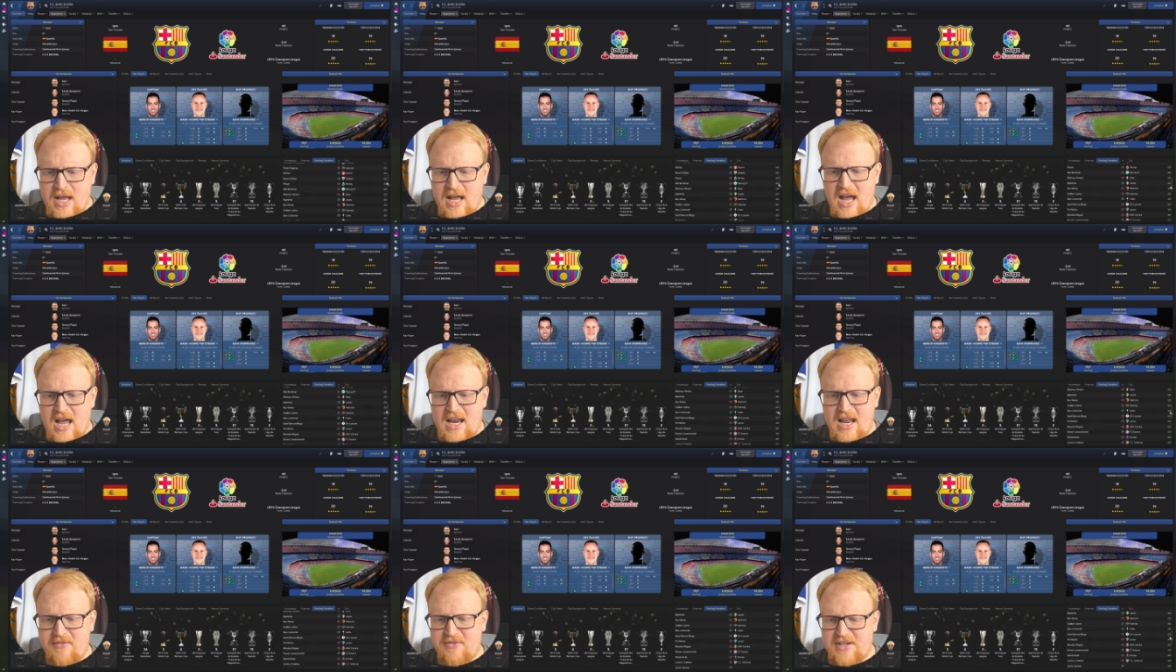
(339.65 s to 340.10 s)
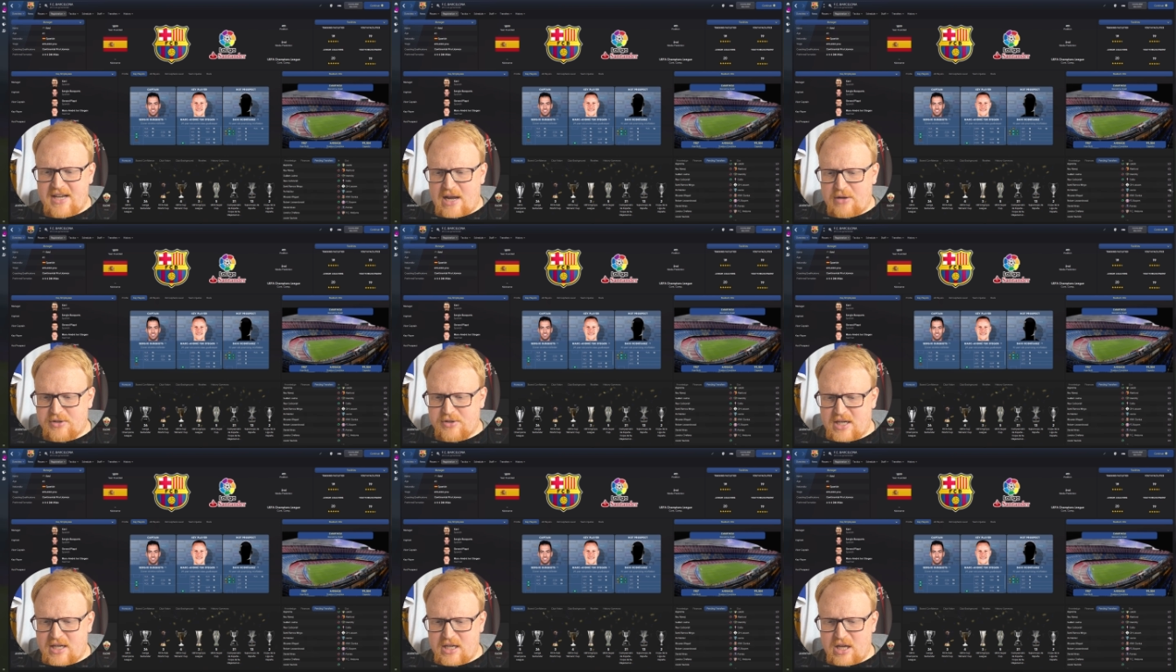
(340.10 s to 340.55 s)
Uh,
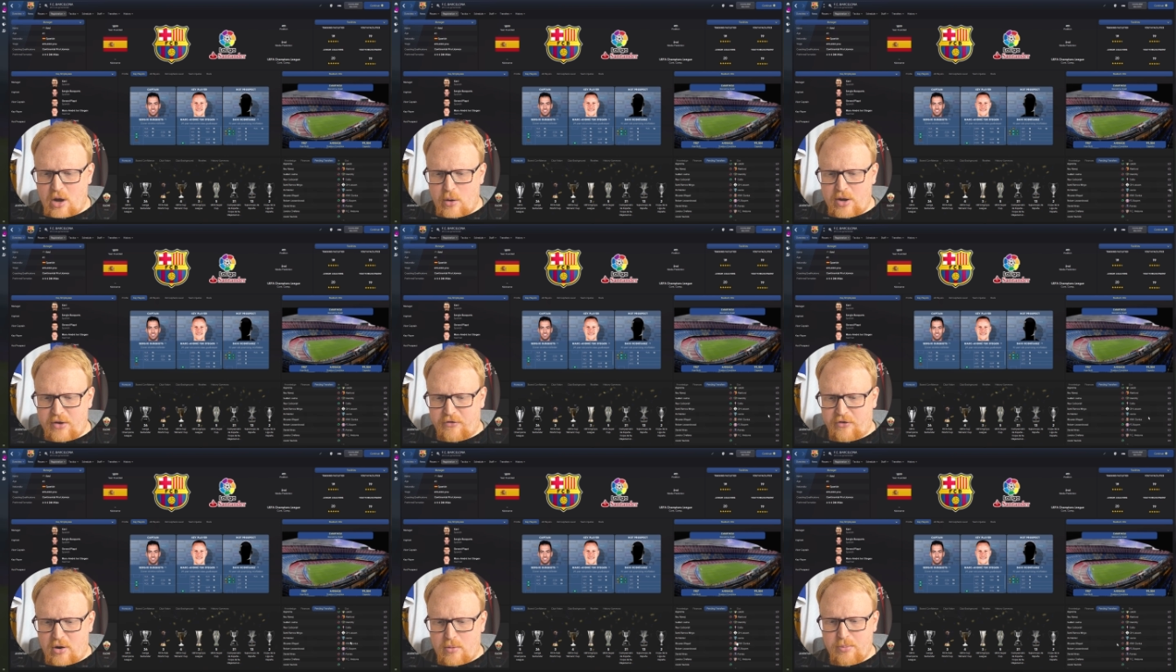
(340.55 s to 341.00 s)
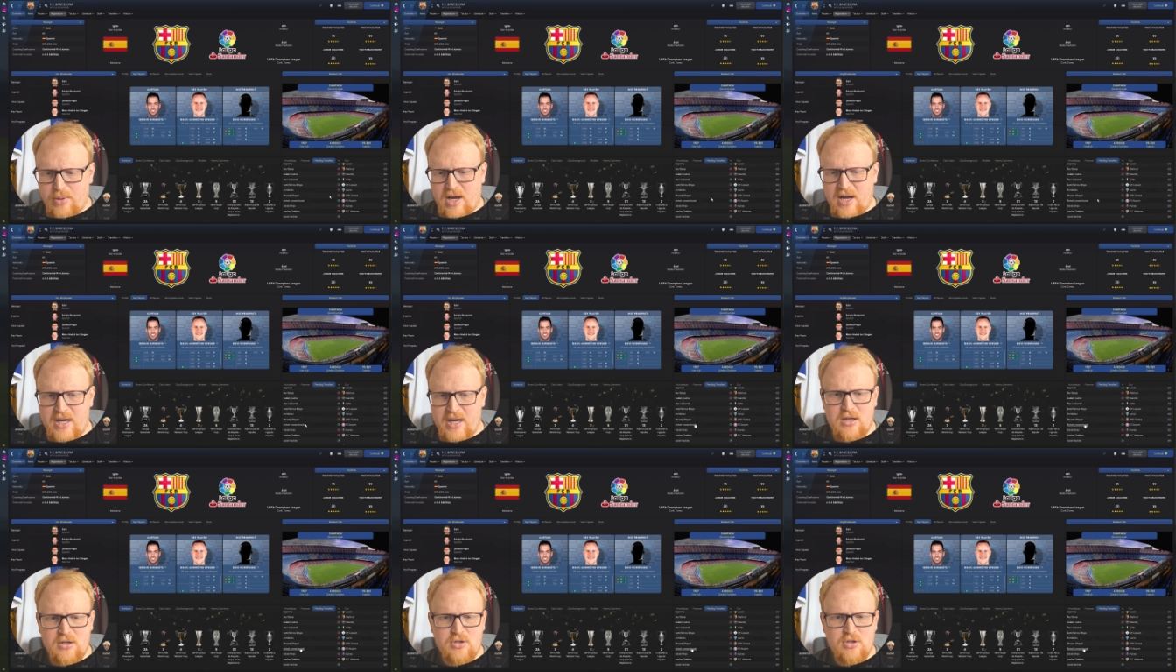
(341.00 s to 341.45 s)
Lewandowski going from
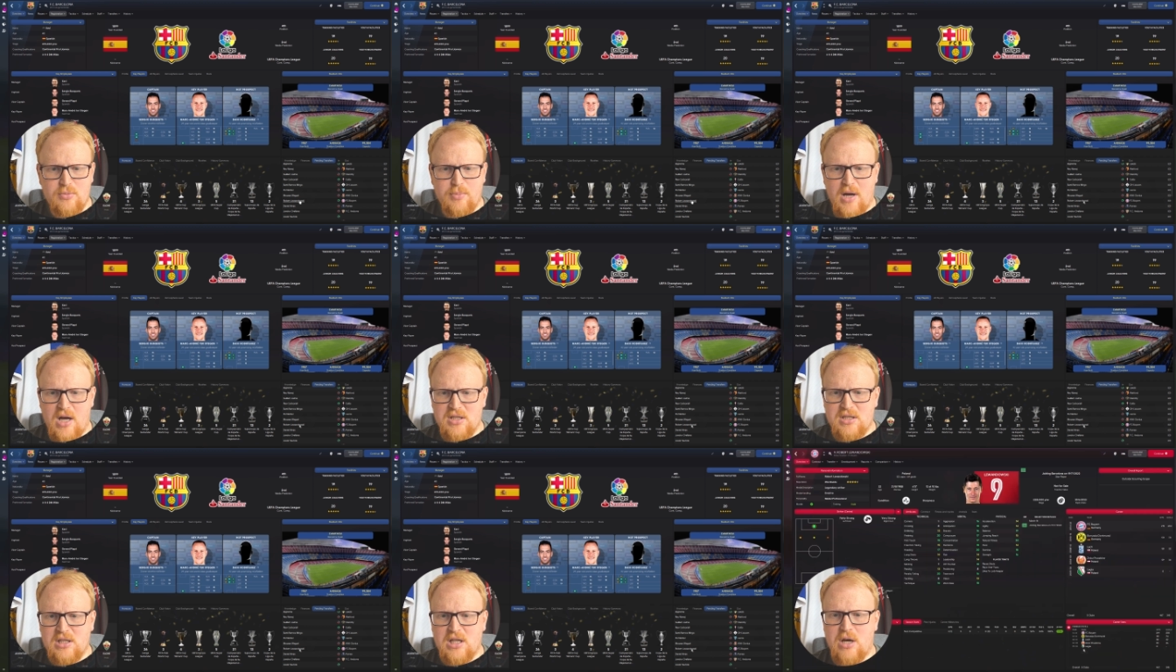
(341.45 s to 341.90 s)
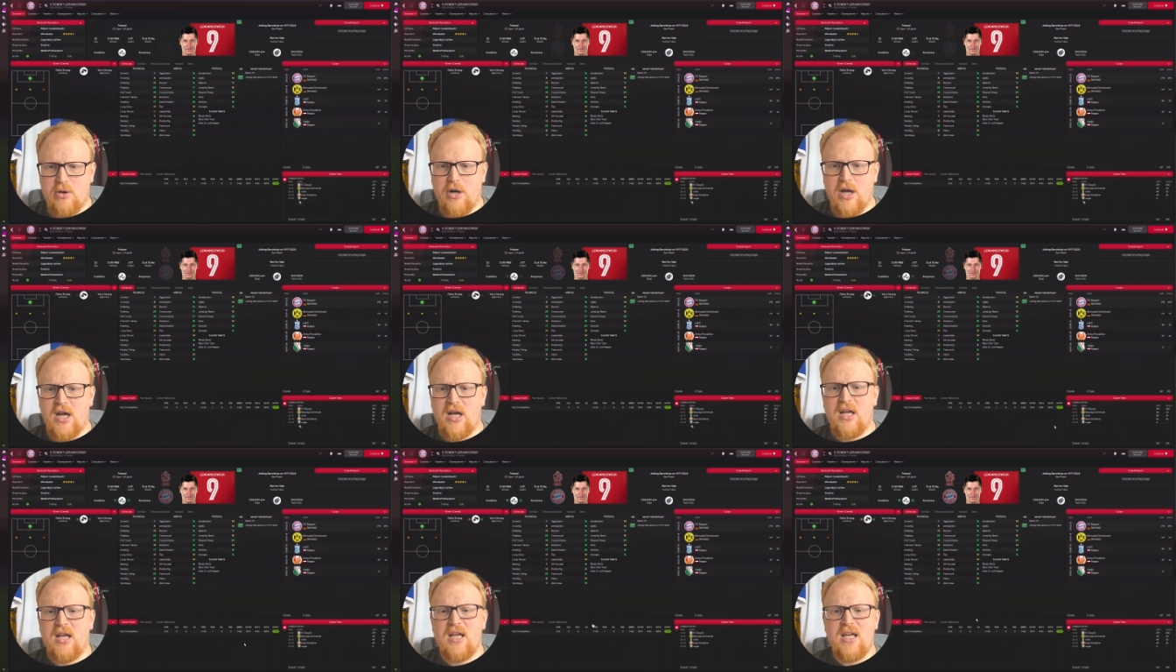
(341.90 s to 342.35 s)
Bayern to
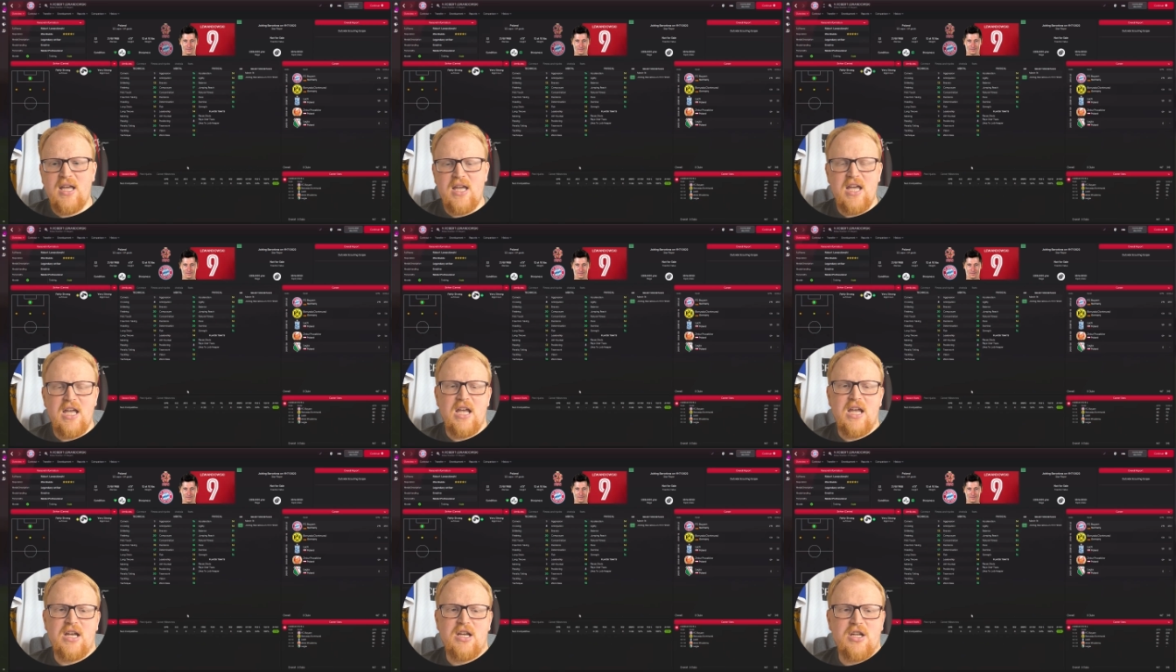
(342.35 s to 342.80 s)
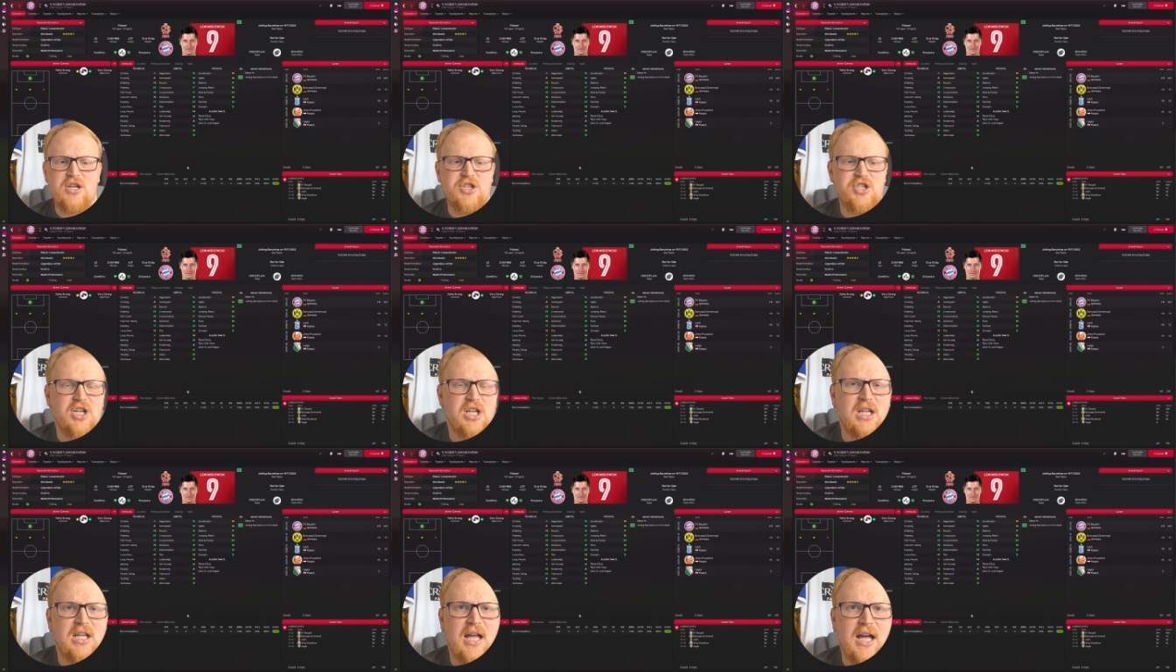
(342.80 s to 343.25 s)
Barcelona in
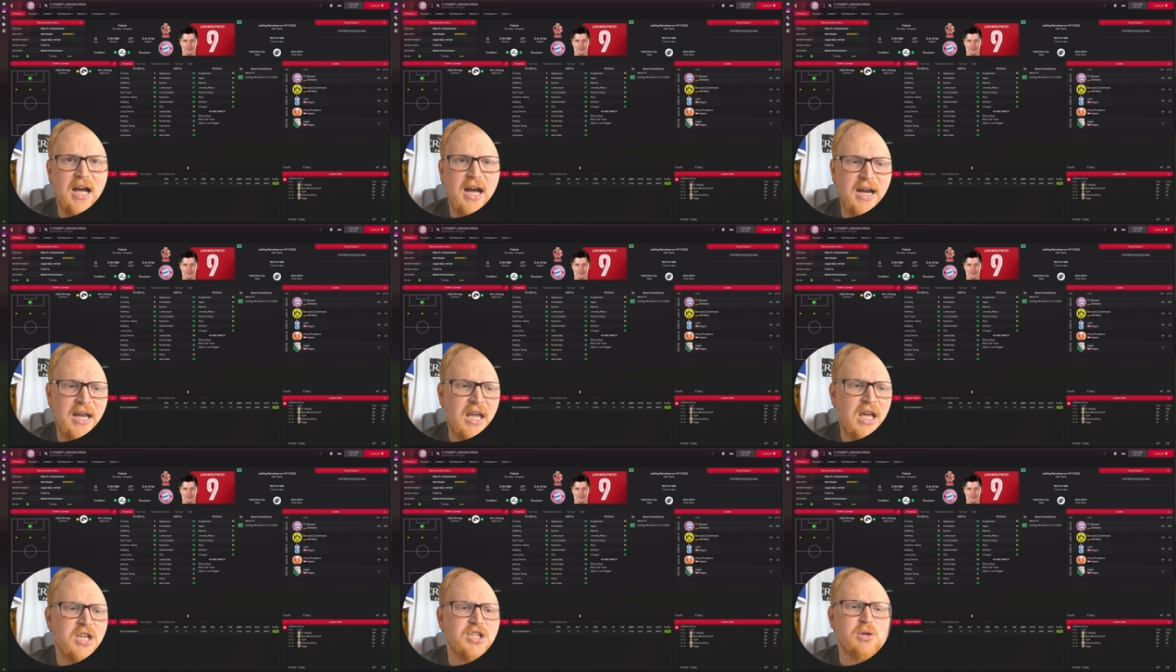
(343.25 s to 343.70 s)
July.